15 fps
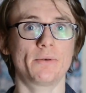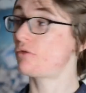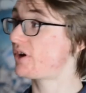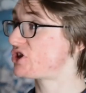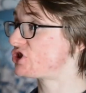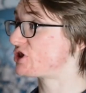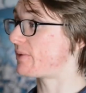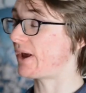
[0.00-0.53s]

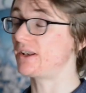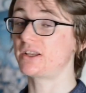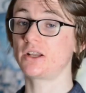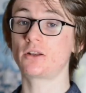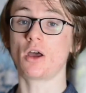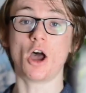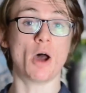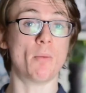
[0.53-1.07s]
relationship
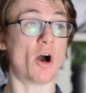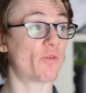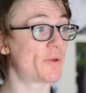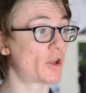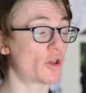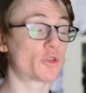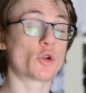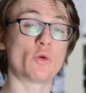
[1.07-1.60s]
ended. I've been
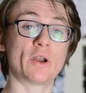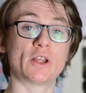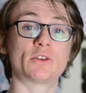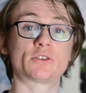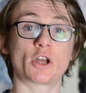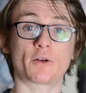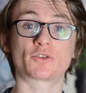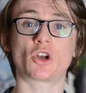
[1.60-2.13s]
going through a really
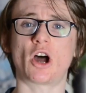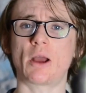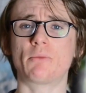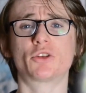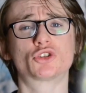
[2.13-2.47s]
tough time.